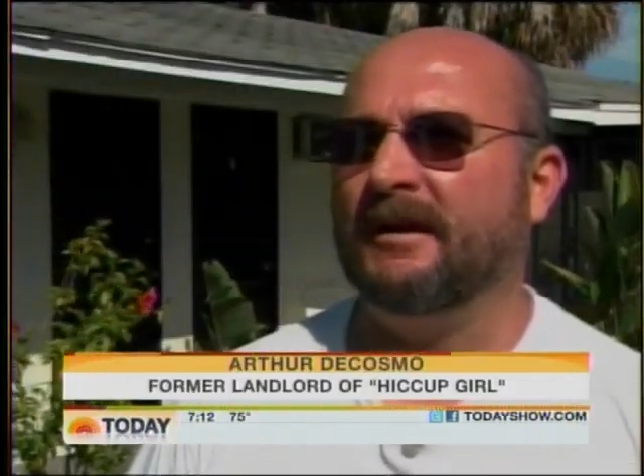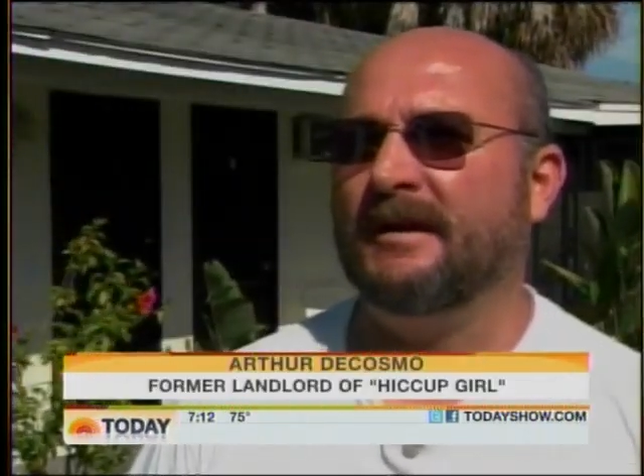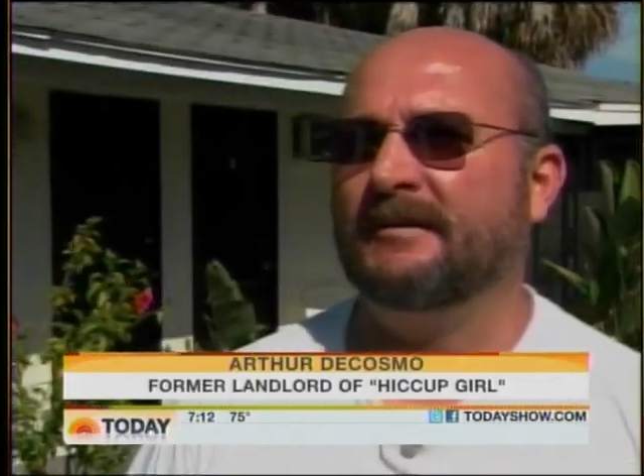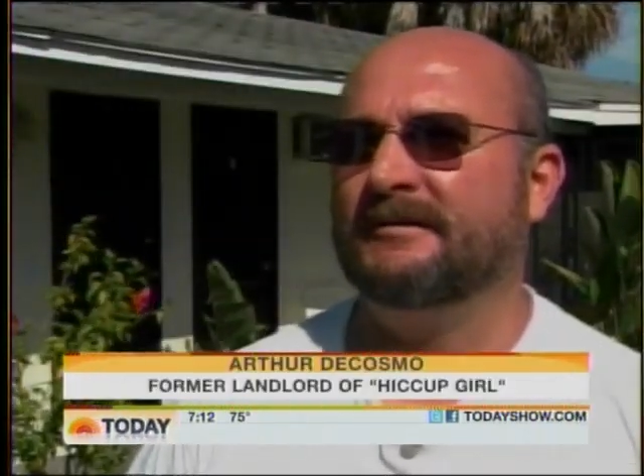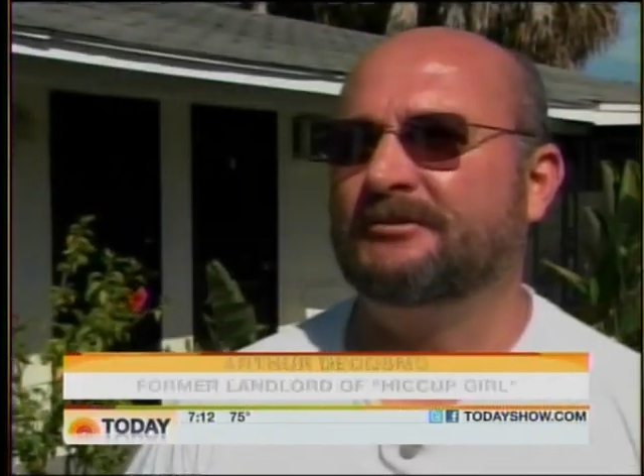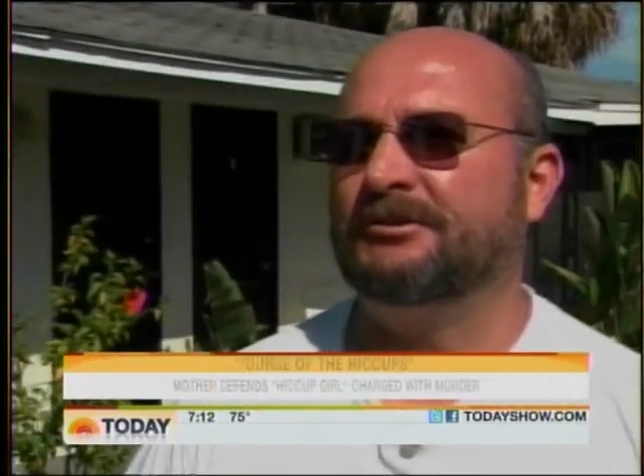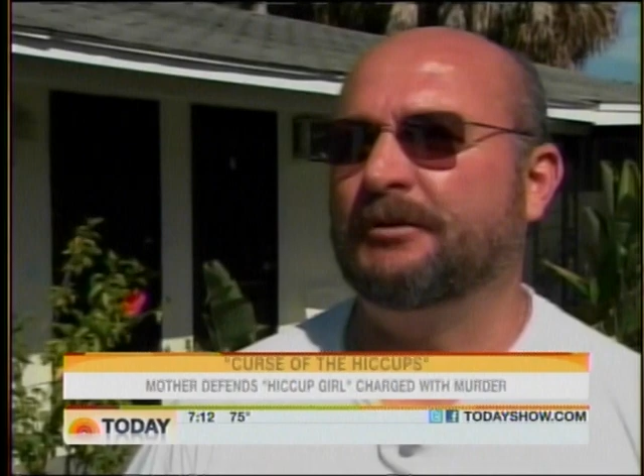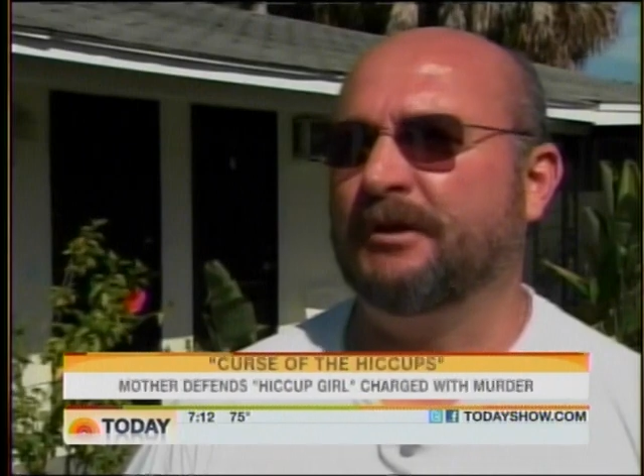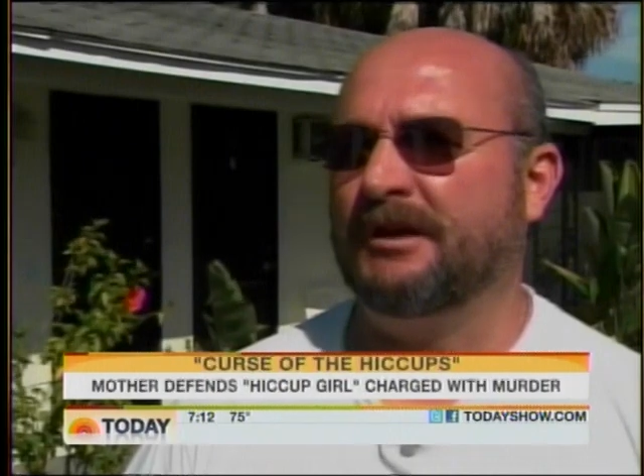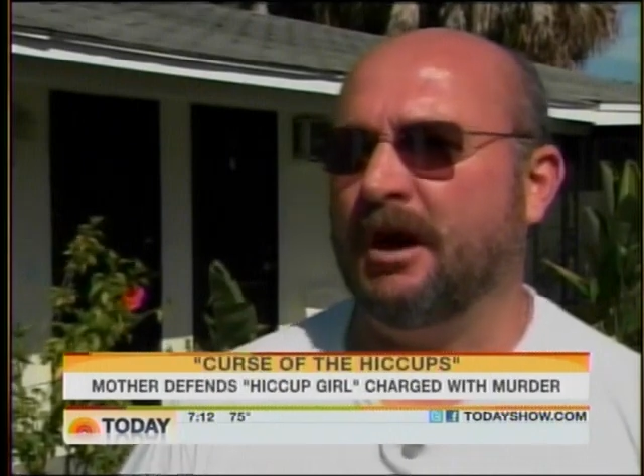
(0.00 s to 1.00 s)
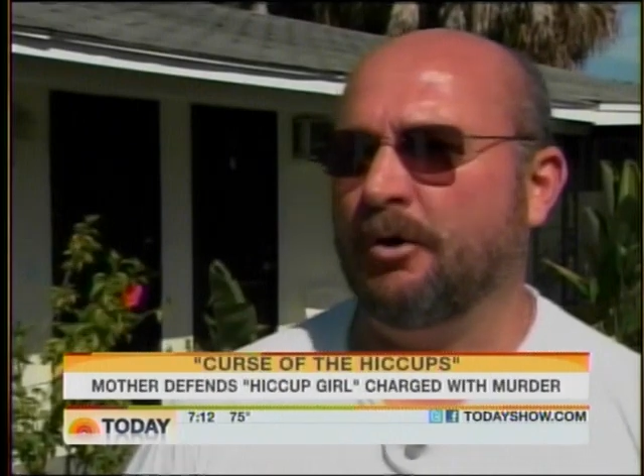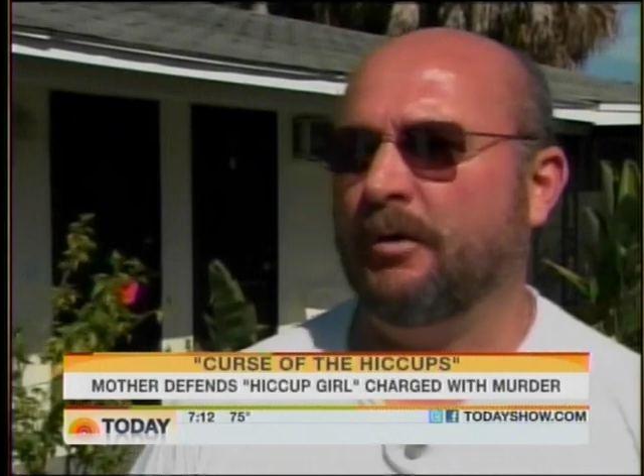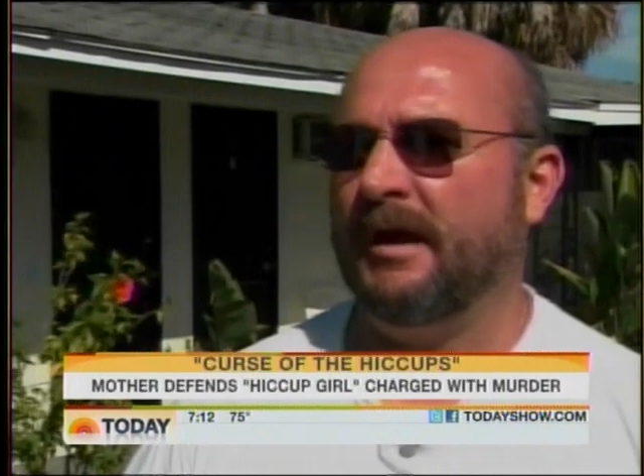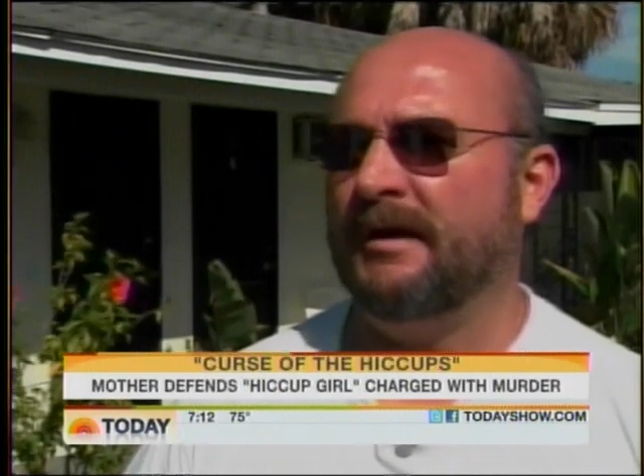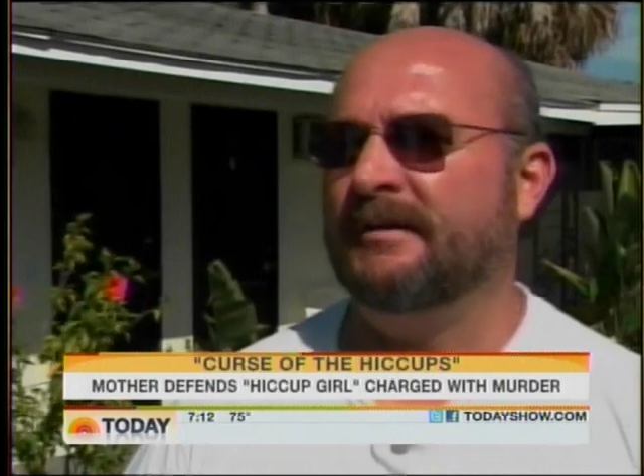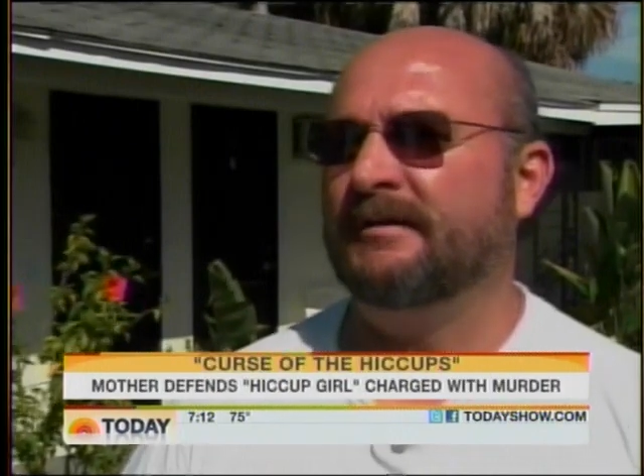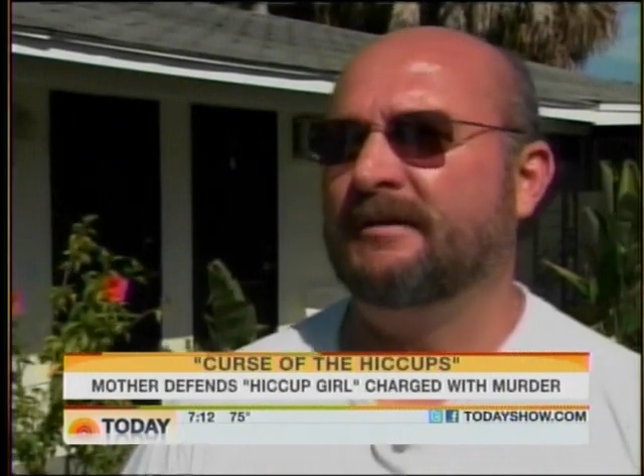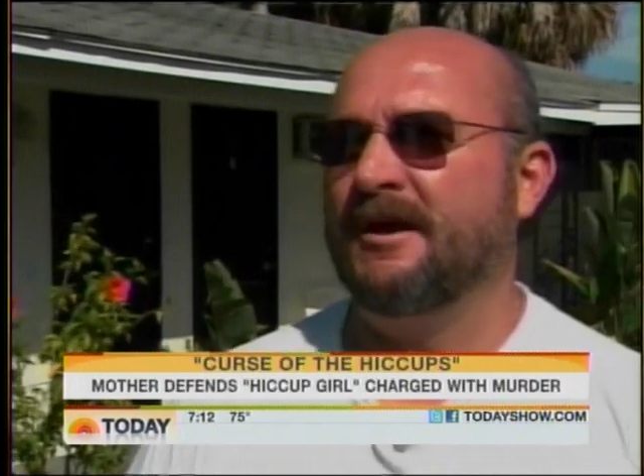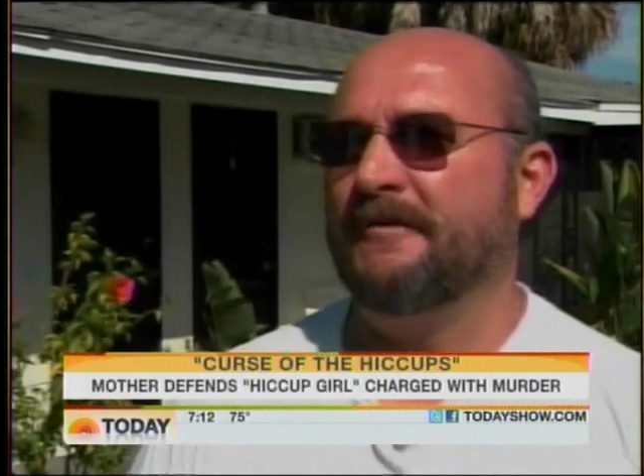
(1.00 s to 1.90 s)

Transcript: and she would go in